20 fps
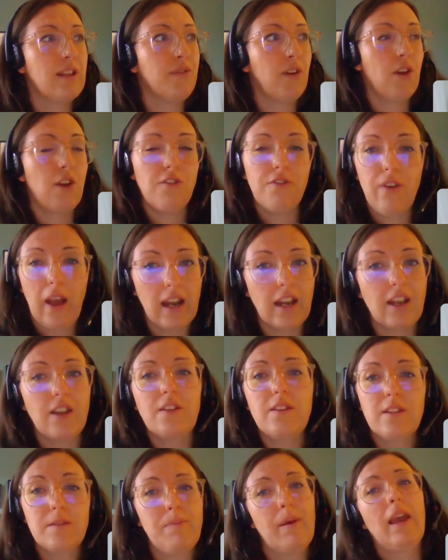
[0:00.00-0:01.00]
it's very
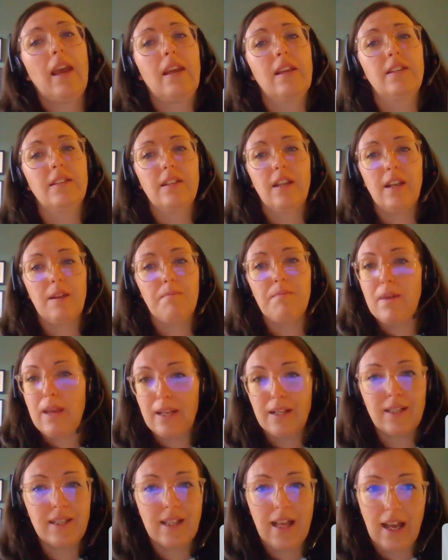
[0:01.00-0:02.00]
values based and it
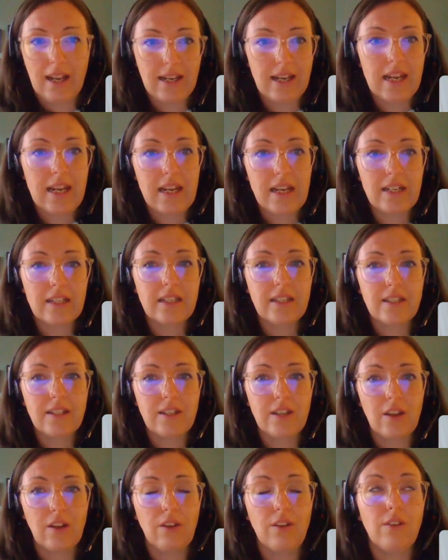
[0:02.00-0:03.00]
meets that need
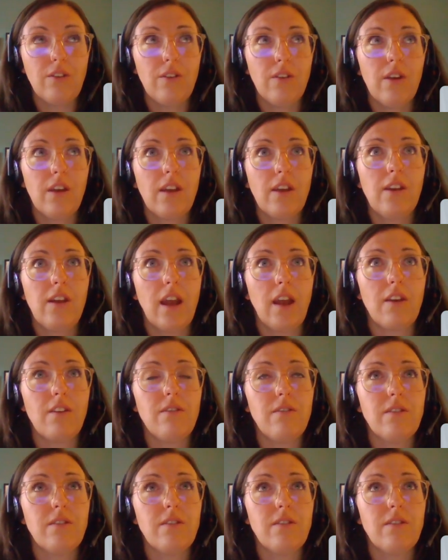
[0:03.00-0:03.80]
to, you know,